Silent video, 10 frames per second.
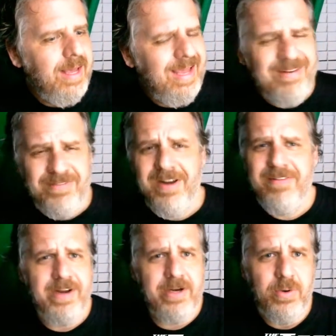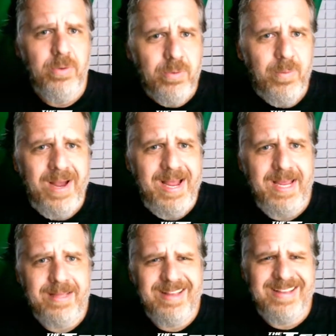in a very very cool
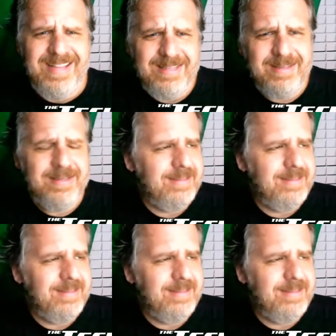way. Like the